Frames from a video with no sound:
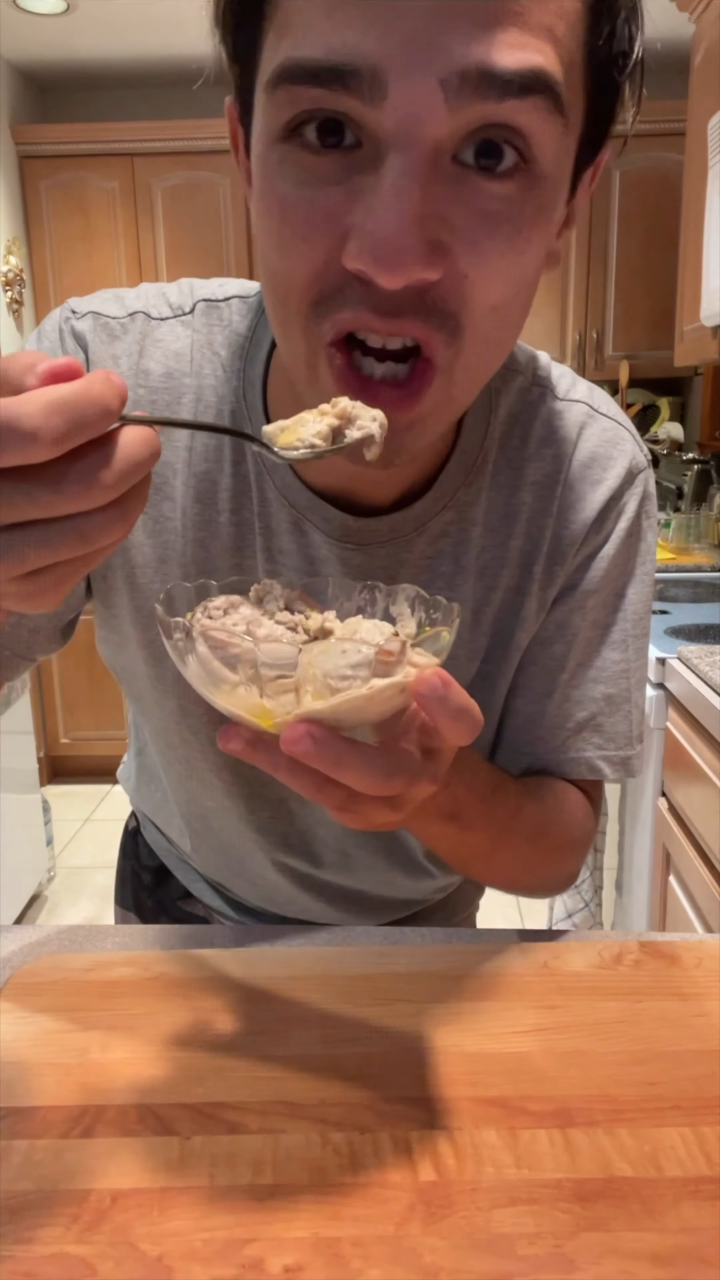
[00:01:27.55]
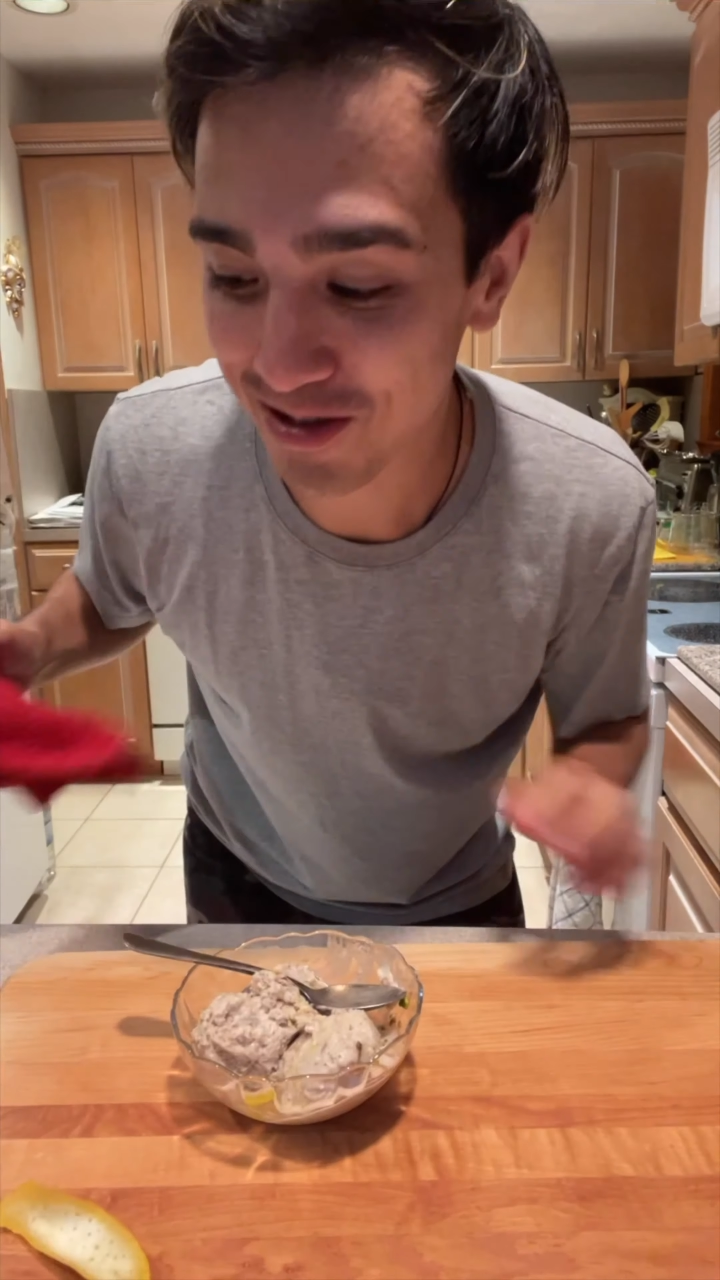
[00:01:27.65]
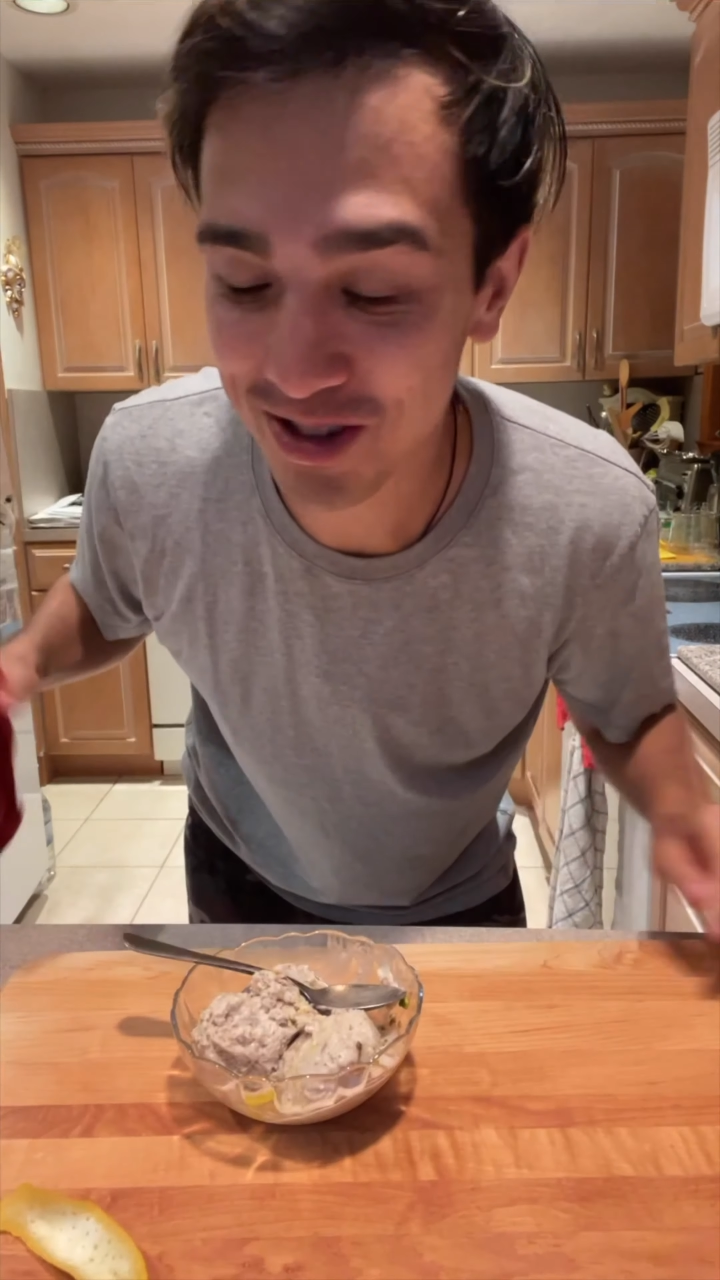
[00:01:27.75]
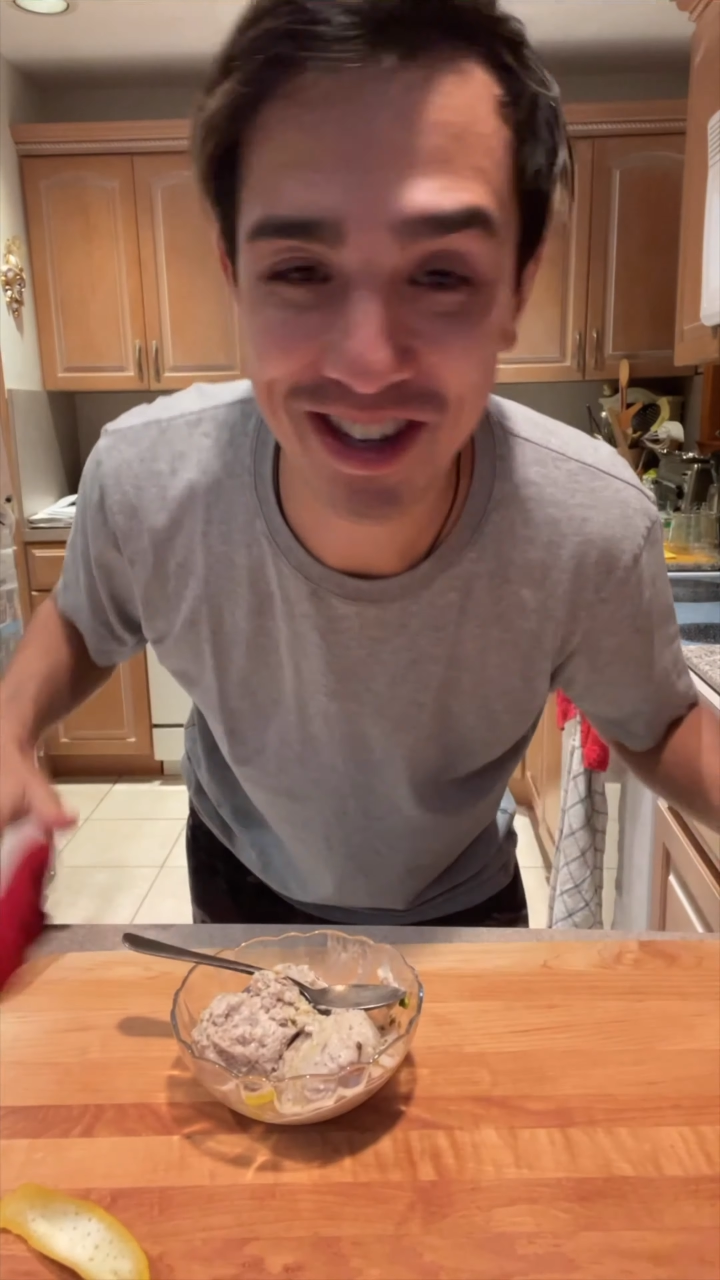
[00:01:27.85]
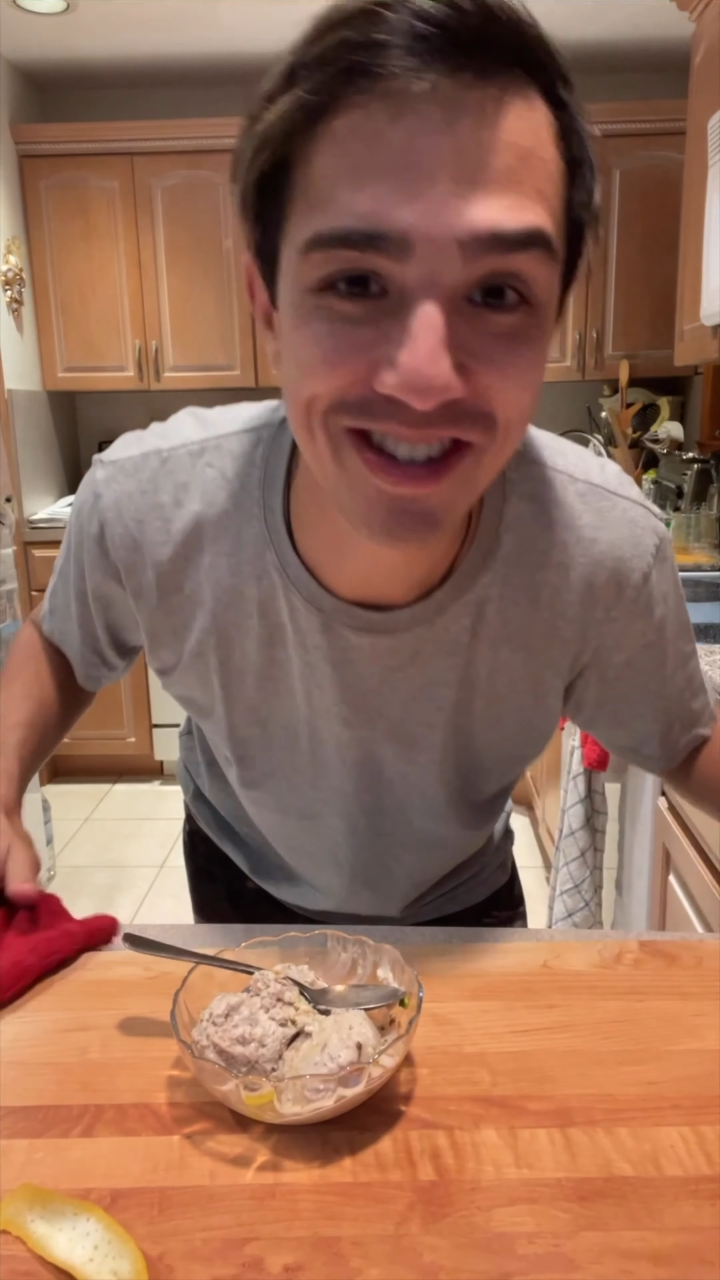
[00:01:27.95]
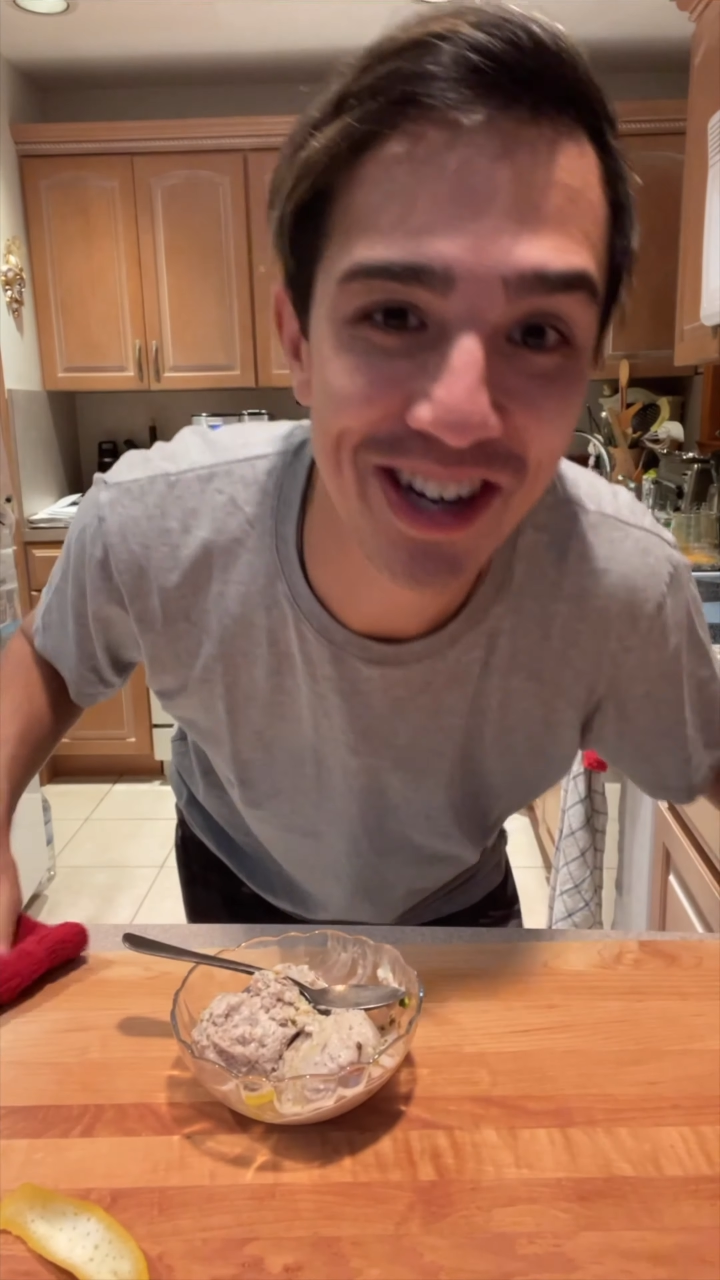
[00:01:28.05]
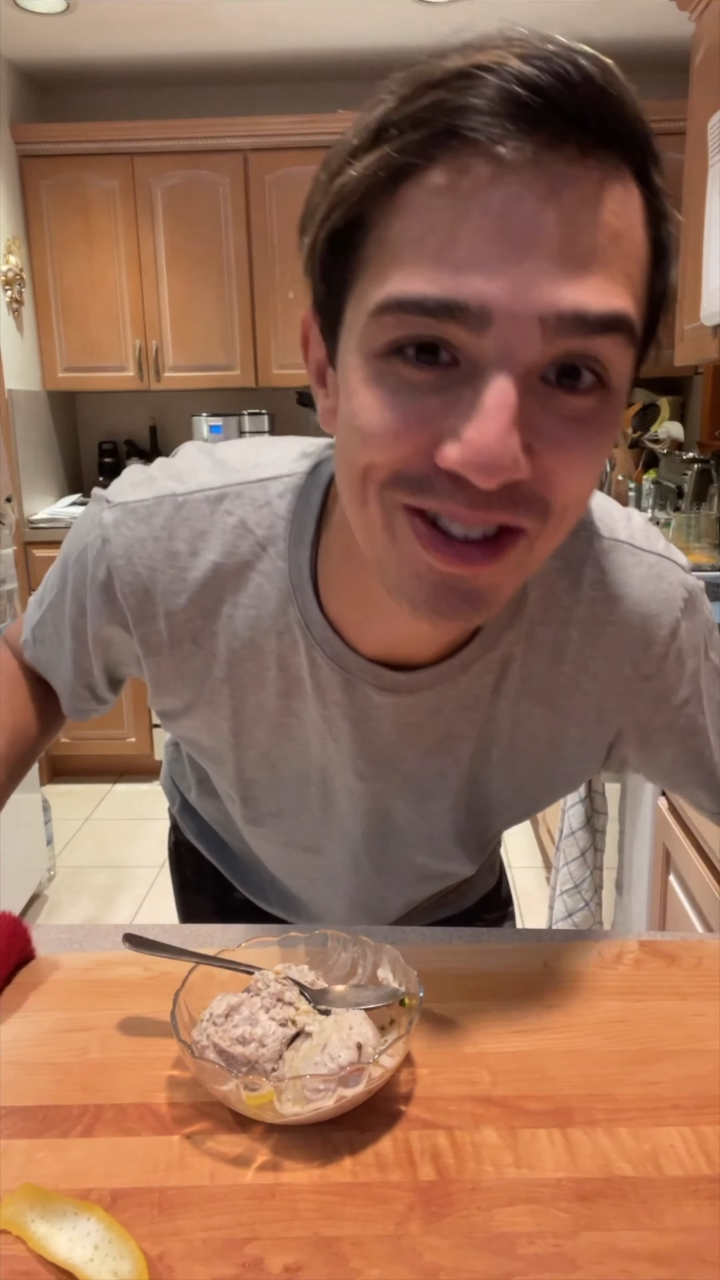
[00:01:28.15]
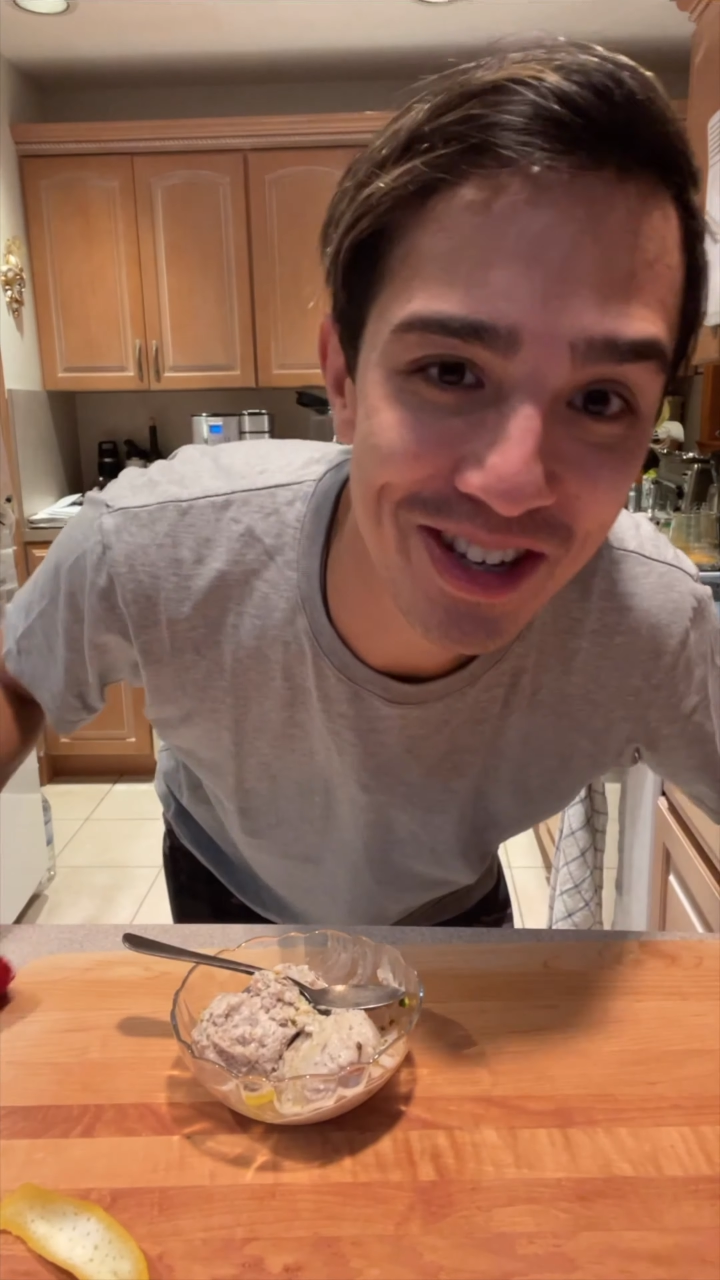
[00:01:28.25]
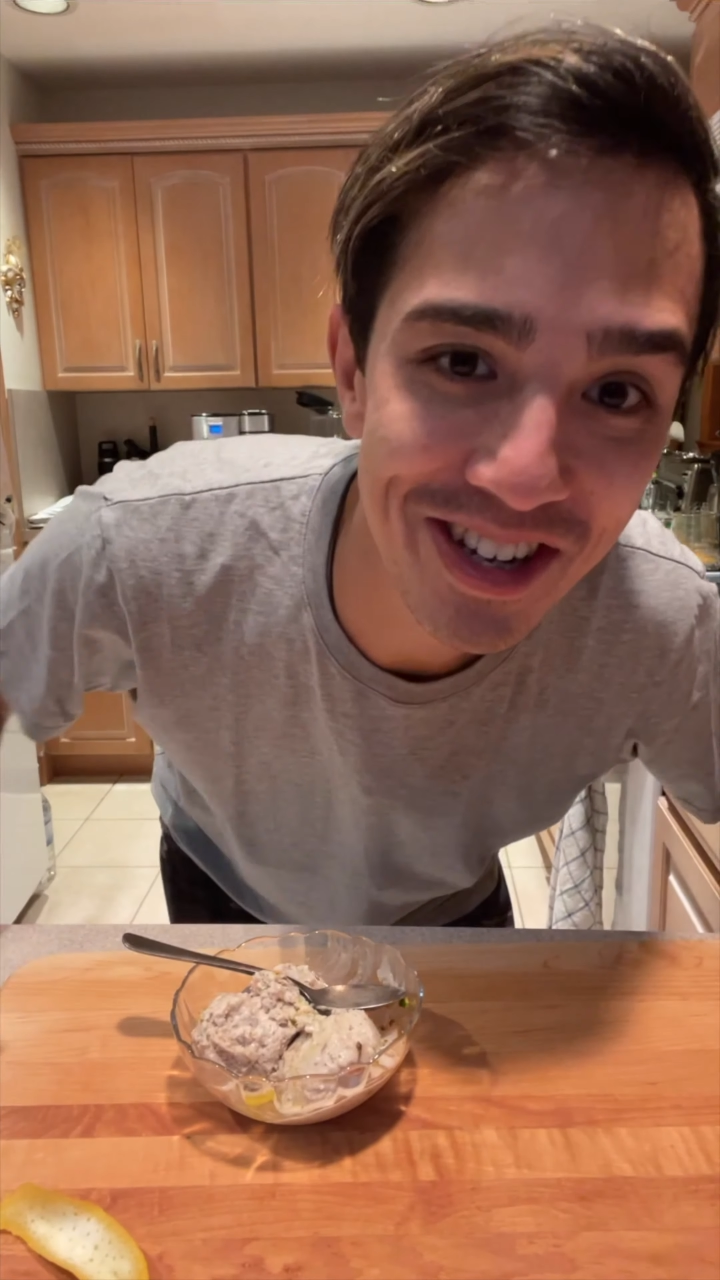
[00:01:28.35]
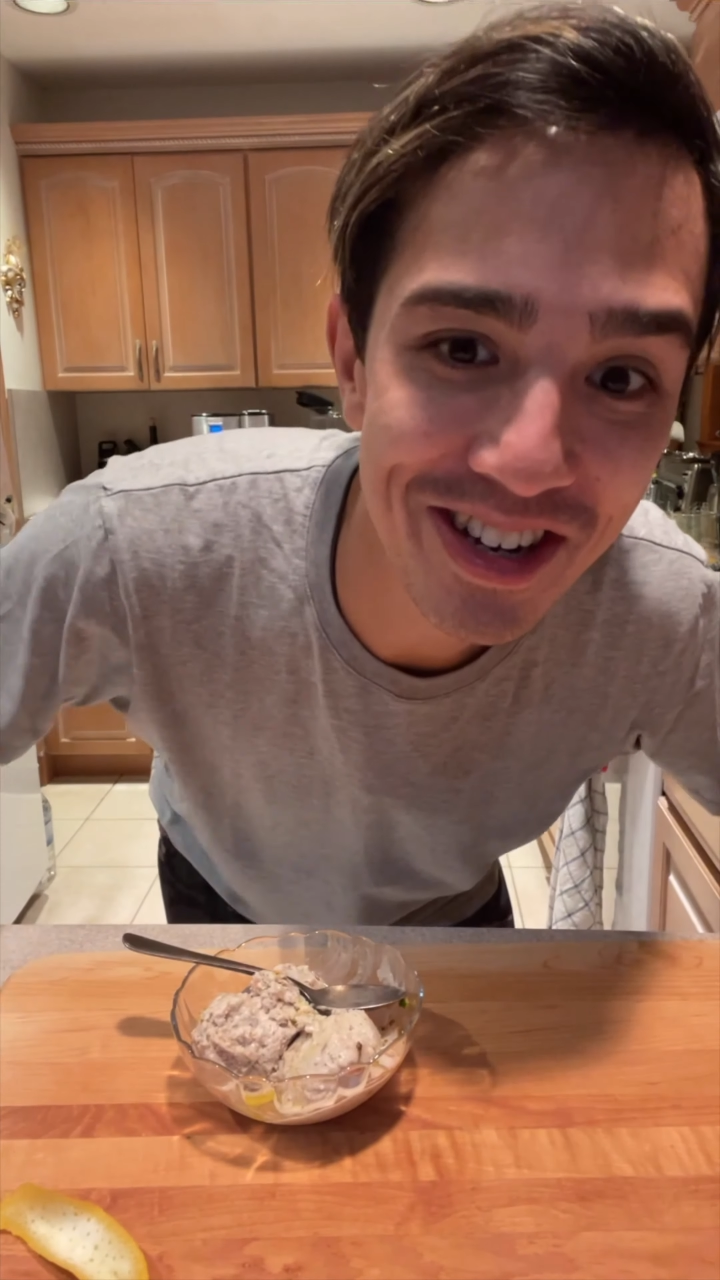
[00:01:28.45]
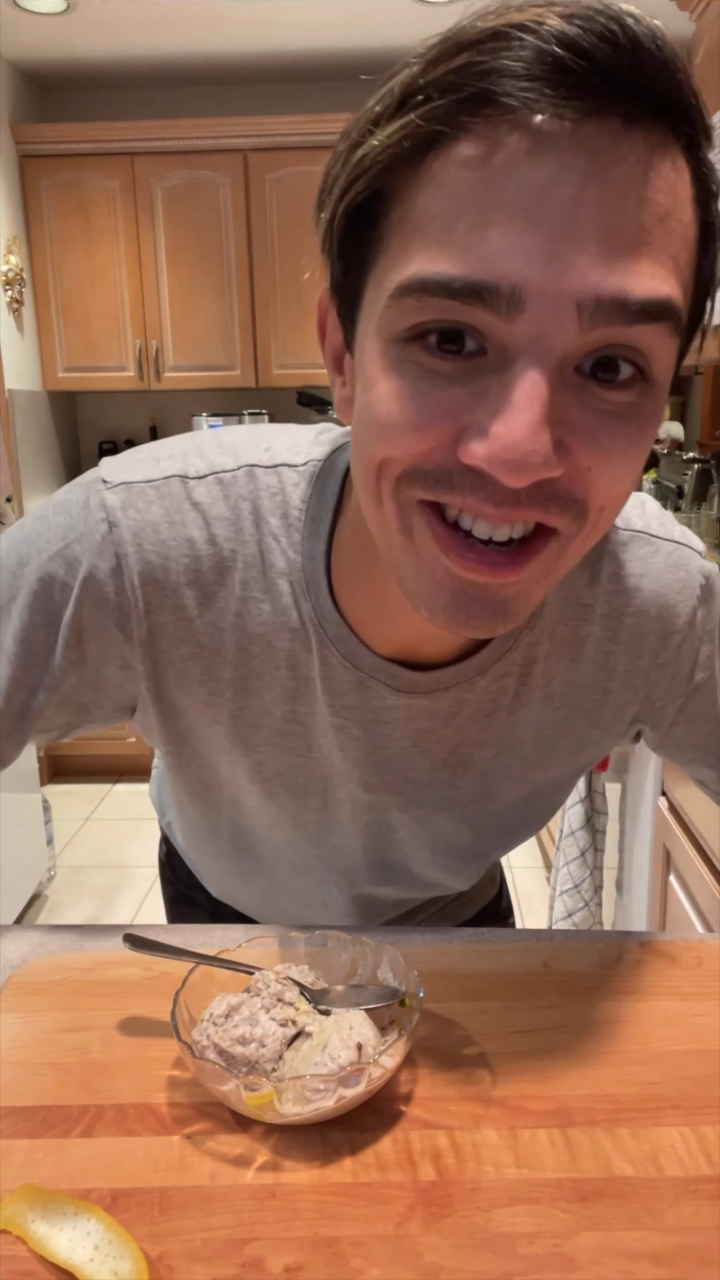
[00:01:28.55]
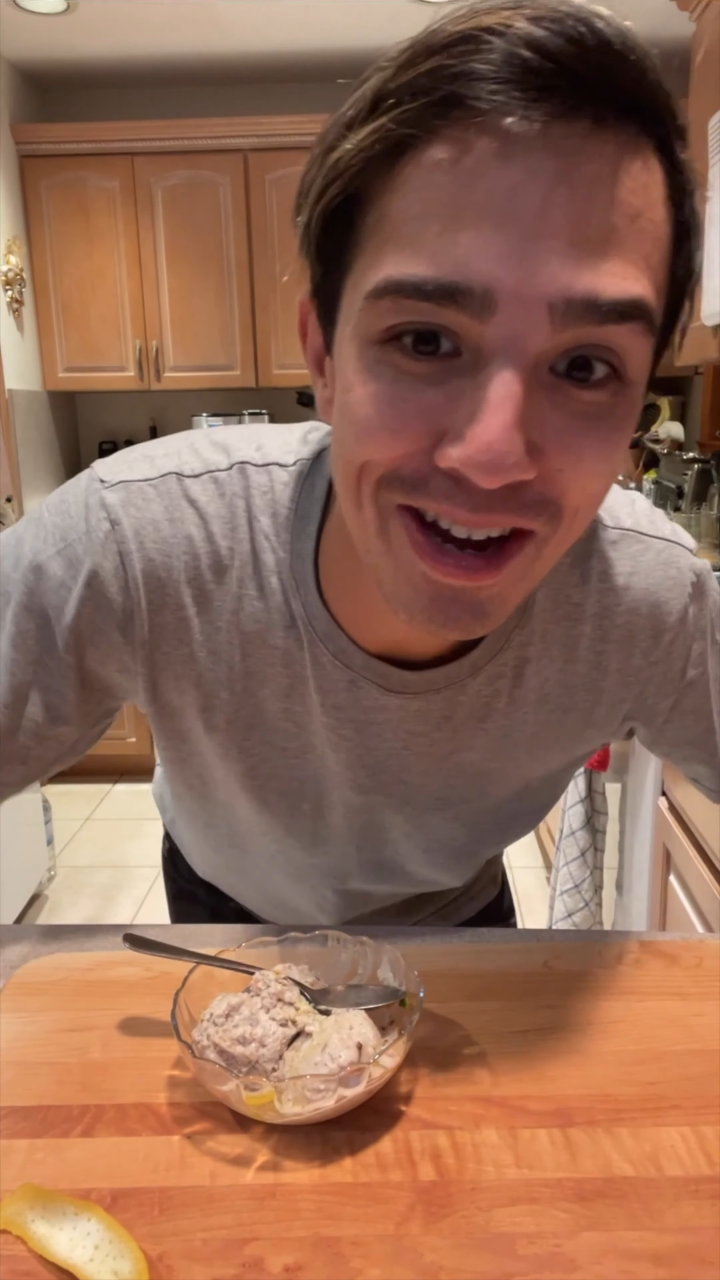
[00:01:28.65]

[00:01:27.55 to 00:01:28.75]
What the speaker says: Who says healthy eating